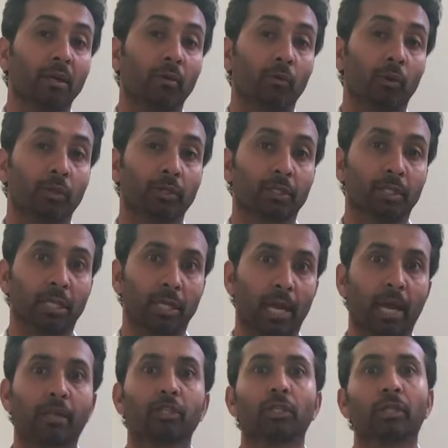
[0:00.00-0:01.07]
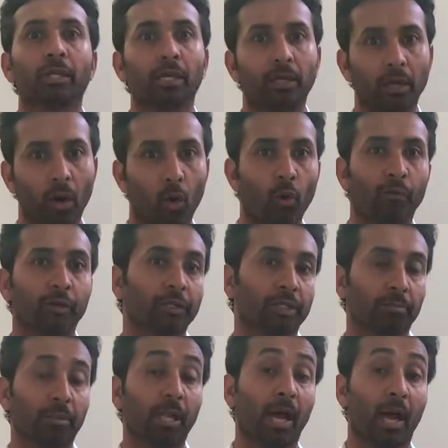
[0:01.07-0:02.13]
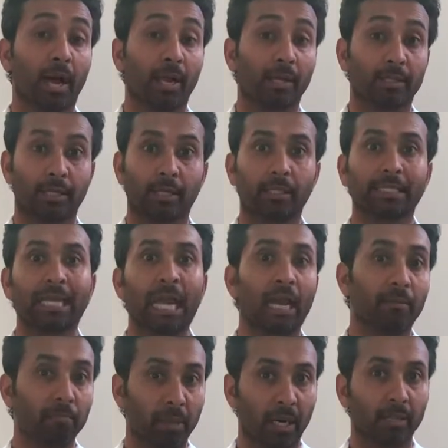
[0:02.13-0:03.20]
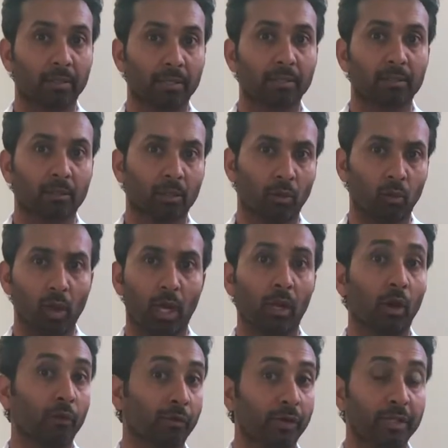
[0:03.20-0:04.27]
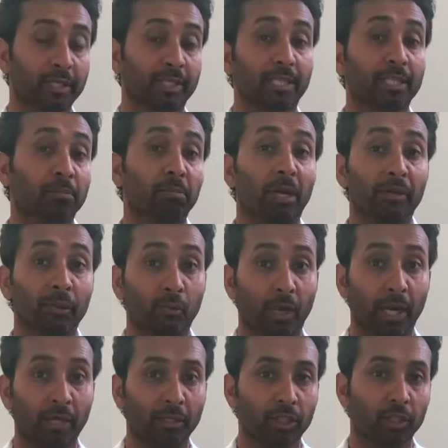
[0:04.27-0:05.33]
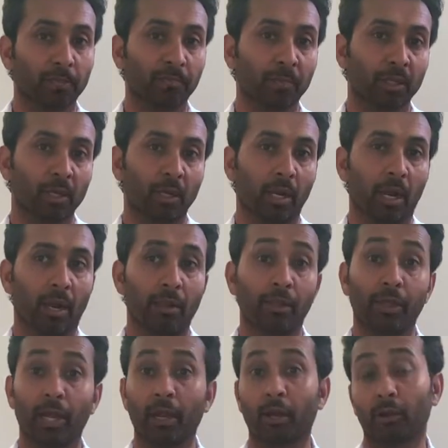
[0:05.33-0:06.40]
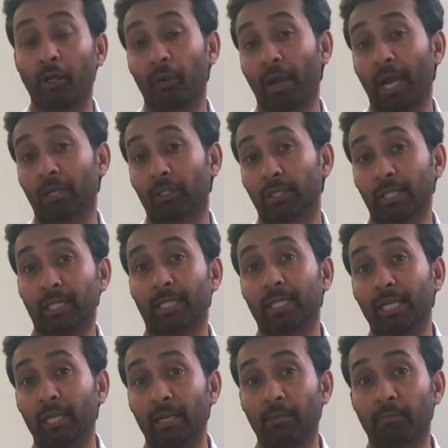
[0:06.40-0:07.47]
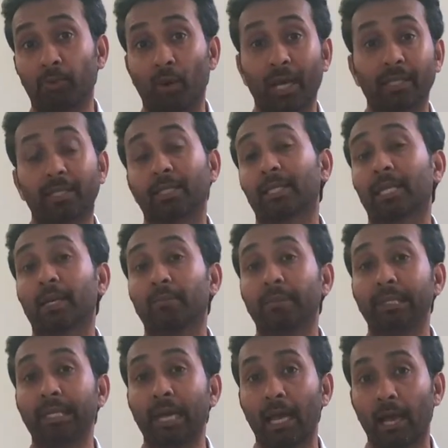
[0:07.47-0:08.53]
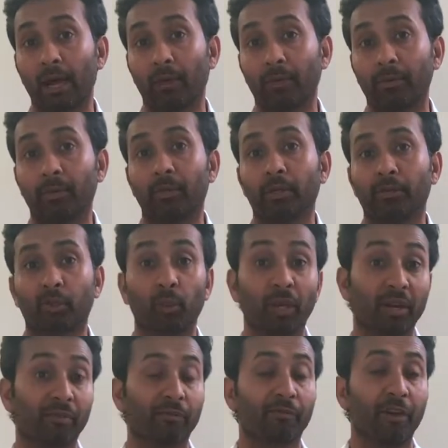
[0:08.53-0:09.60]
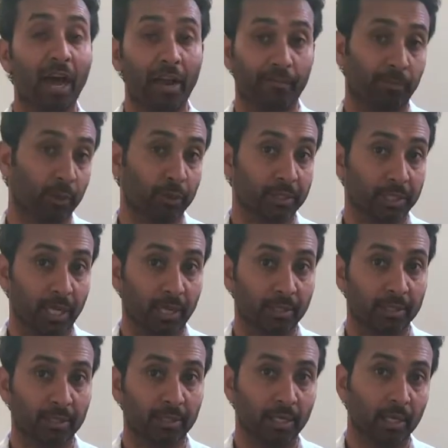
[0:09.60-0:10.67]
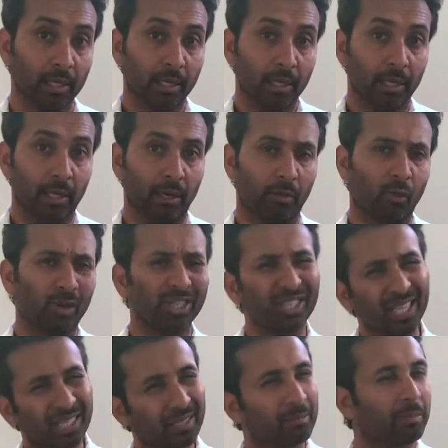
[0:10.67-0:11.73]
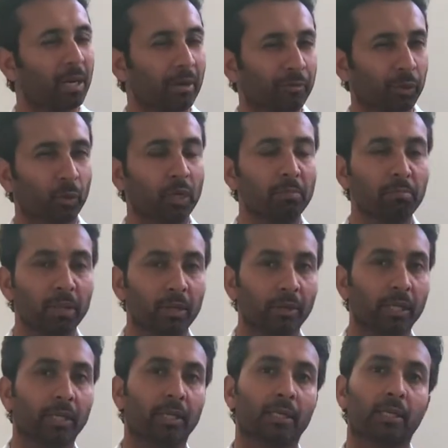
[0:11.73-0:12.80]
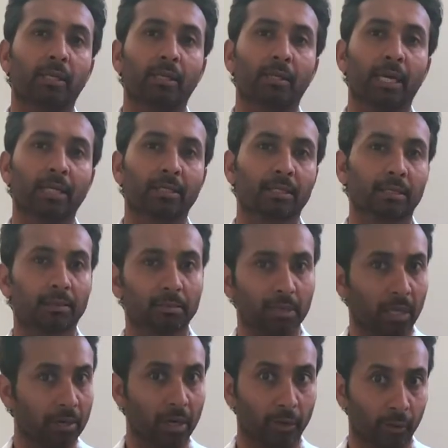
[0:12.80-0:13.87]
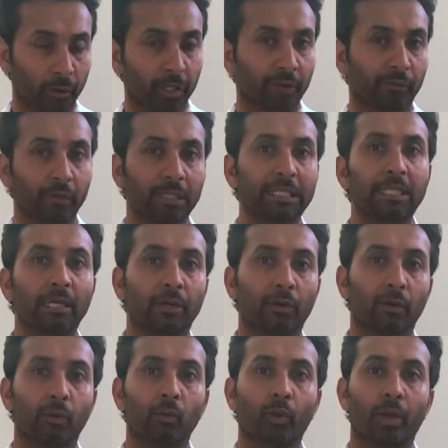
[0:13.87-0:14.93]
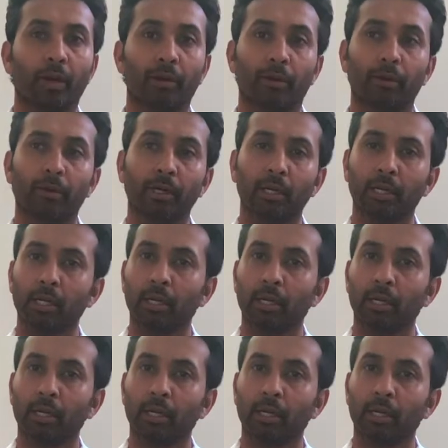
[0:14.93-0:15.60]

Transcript: we're seeing actually an oversupply. It's at 10 months, so well over the 6-month range. And there you're actually seeing prices come down 3 to 5%. Once you get to above 3 million, that's another different tier where